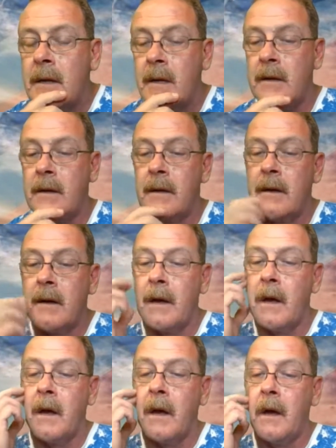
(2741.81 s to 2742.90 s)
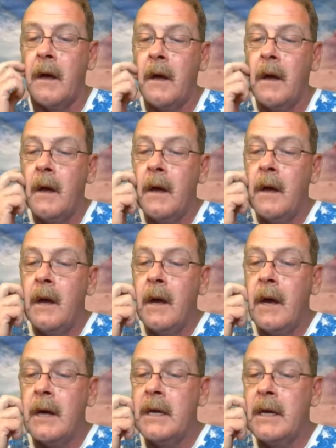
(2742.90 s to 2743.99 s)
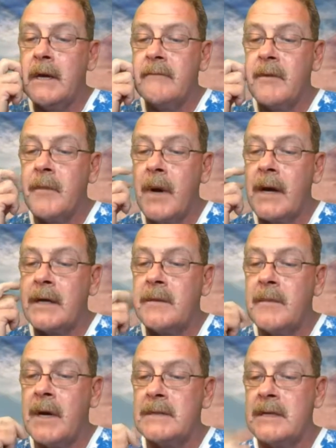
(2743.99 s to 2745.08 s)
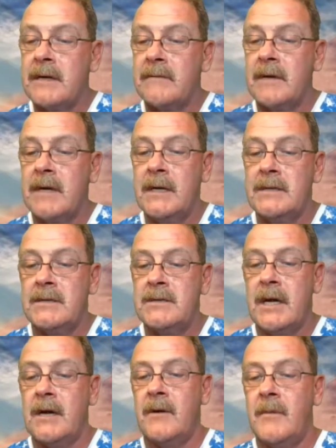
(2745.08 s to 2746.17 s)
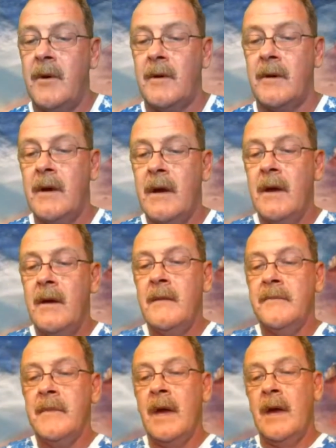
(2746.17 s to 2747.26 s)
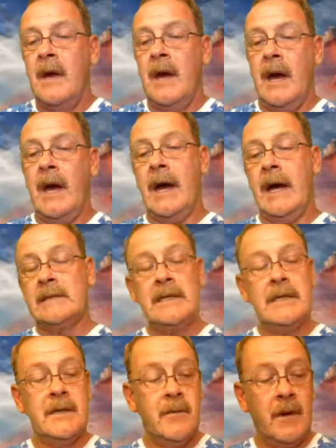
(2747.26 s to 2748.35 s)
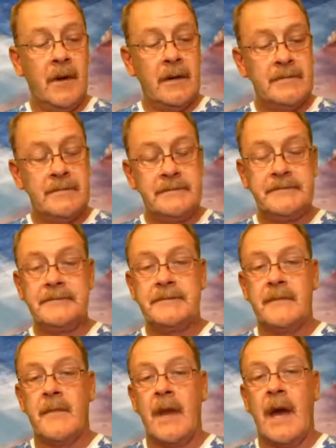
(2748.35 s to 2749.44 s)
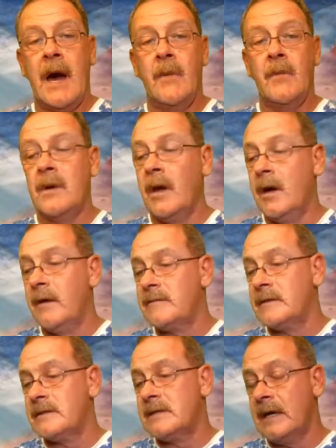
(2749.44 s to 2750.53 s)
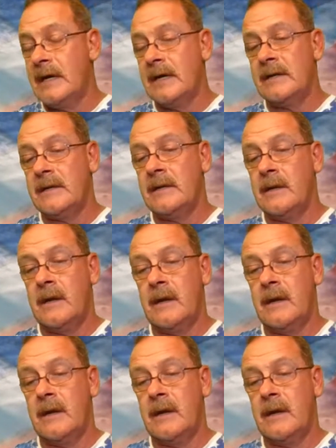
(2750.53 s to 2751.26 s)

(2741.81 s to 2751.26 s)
I can't even bring it to myself to catch a channel, Mark. I tell you what, I would love to sit